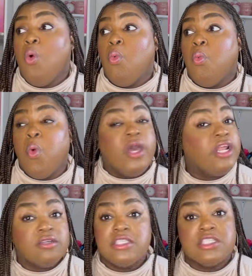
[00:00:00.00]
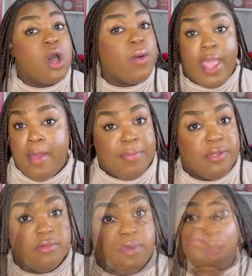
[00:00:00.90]
What else is gonna happen,
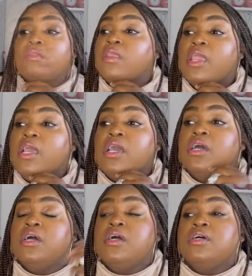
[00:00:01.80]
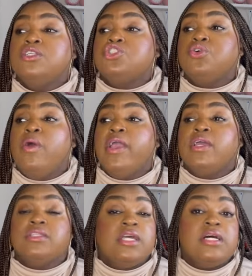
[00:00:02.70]
okay?
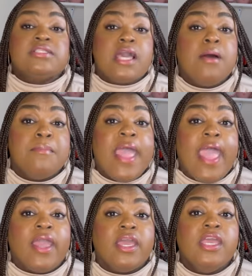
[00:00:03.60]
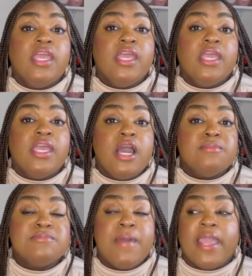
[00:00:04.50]
Troy does come back. He
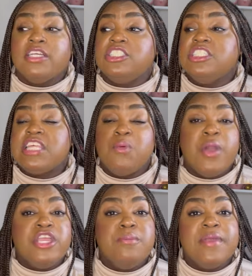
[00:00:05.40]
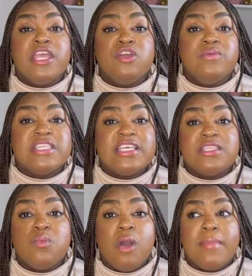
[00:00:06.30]
comes back, and she's like, where you been? You was at
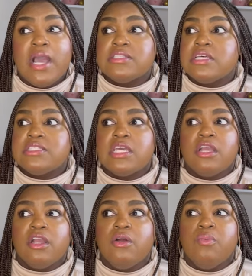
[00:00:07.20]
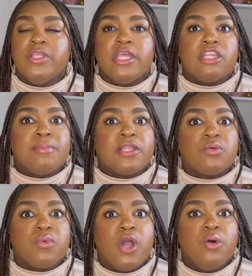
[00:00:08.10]
some woman's house. I said, girl, we thinking about the
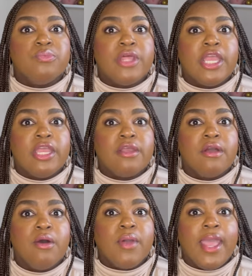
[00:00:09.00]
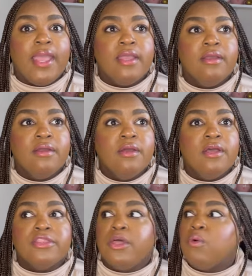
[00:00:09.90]
wrong thing, okay?
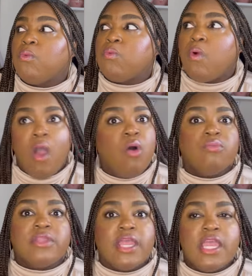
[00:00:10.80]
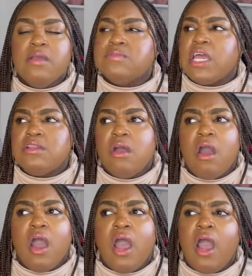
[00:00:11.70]
The wrong thing. He was like,
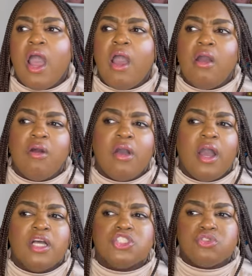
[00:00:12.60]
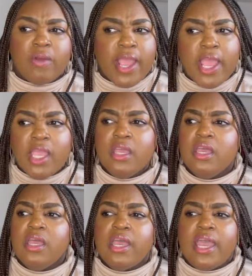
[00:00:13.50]
no, Trey
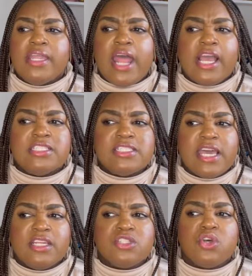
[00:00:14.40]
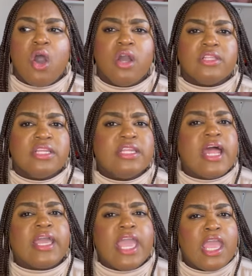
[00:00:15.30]
and I sat and talked, and then
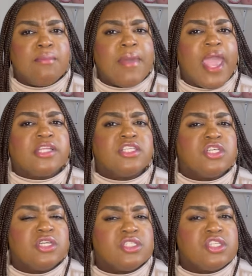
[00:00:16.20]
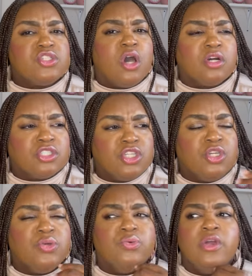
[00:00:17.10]
I came back to talk to
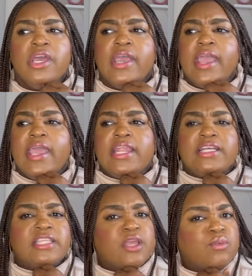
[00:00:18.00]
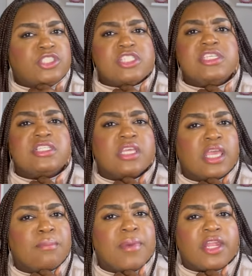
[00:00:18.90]
you, and I think we just need to
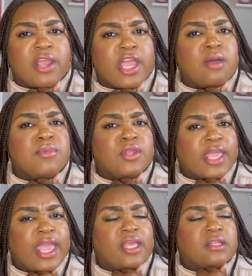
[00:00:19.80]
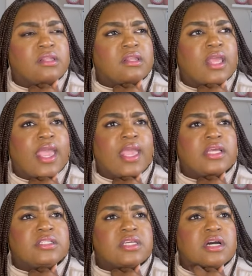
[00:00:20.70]
get better at communicating,
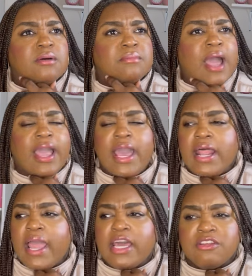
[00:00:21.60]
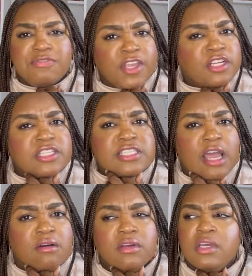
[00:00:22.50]
and I gotta figure this out.